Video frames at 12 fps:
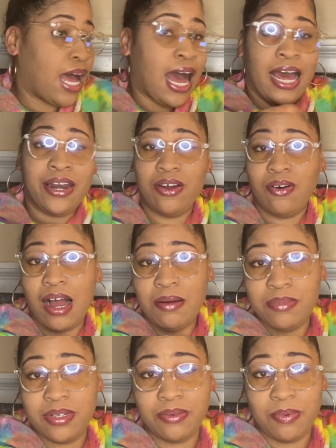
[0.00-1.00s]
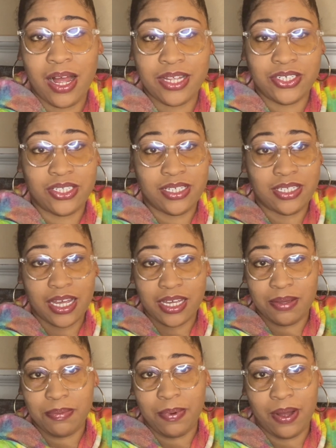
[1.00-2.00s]
I know I'm gonna watch the
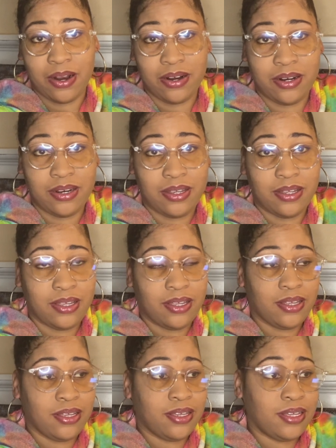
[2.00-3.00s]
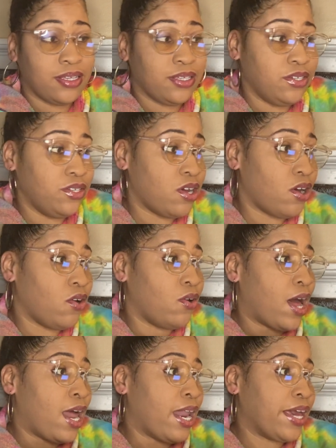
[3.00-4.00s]
second part you know,
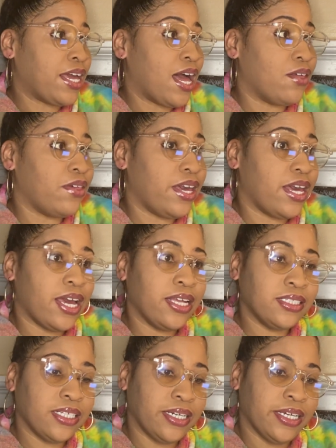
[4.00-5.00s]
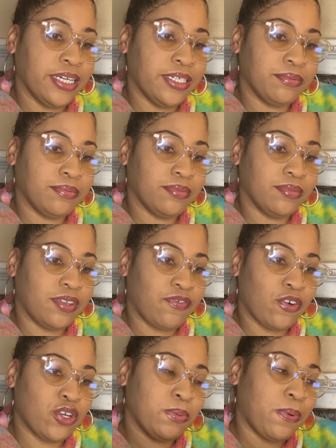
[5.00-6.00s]
I like how they ended it, the
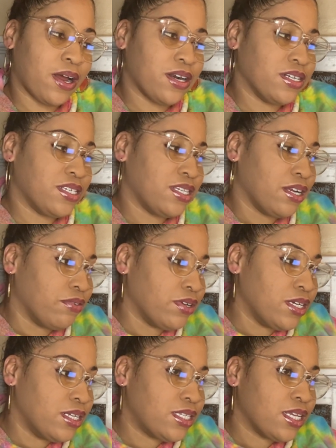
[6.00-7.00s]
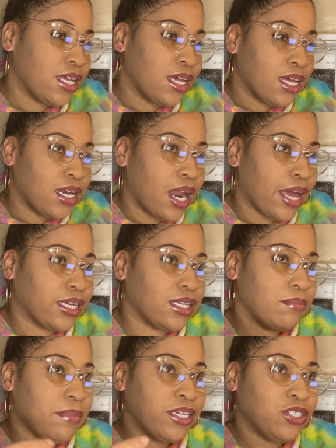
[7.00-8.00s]
first part of the series. Like,
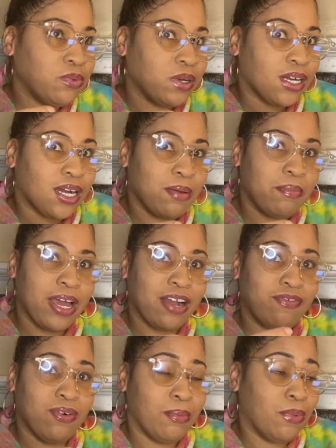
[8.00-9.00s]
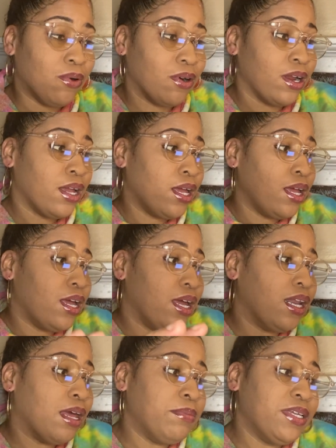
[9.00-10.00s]
it makes you want to come back for more.
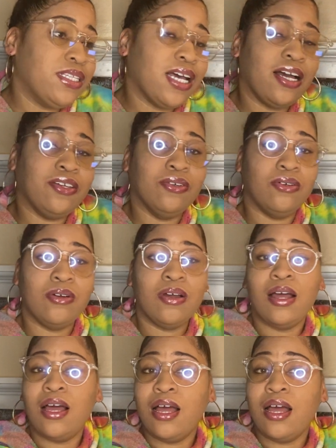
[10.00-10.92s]
And let me tell you,